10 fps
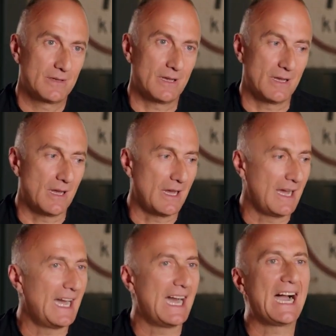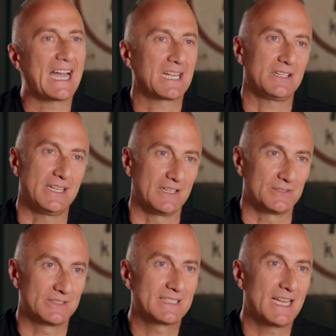uh, acting
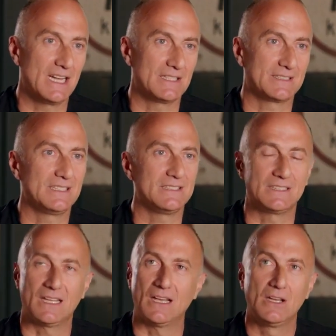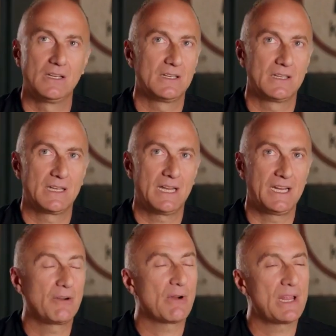skills, he's uh, an
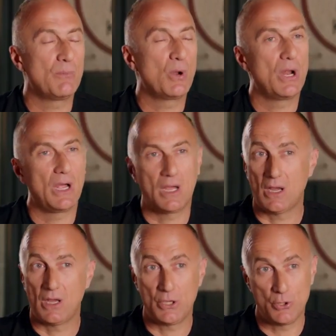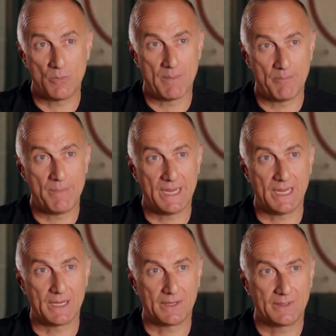incredible uh, human
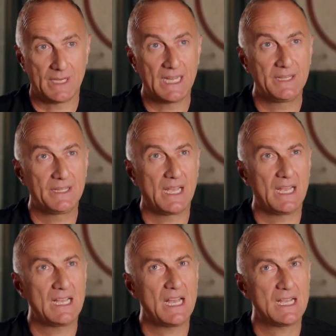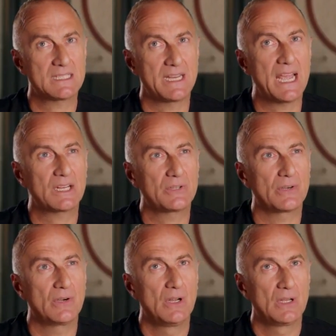being. And uh, as an
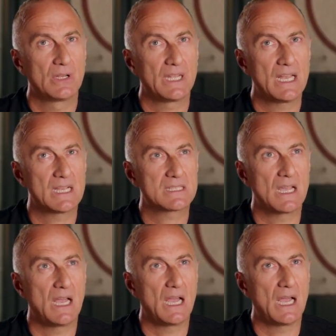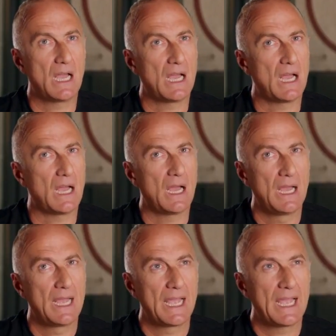actor, he has a, uh,
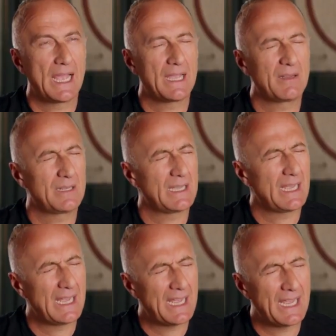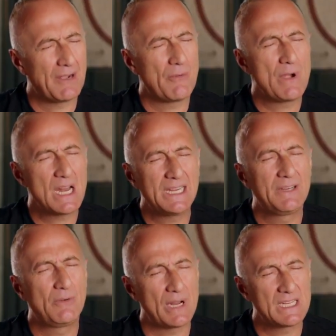a, a really
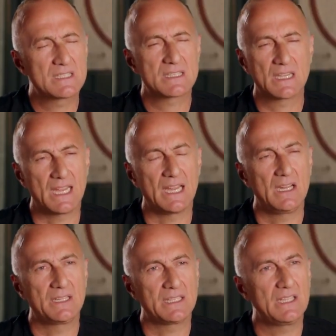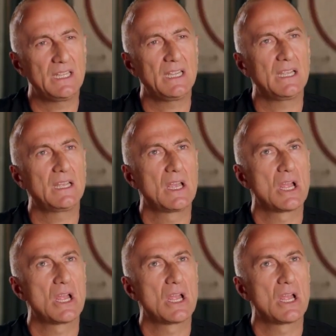great skill that he,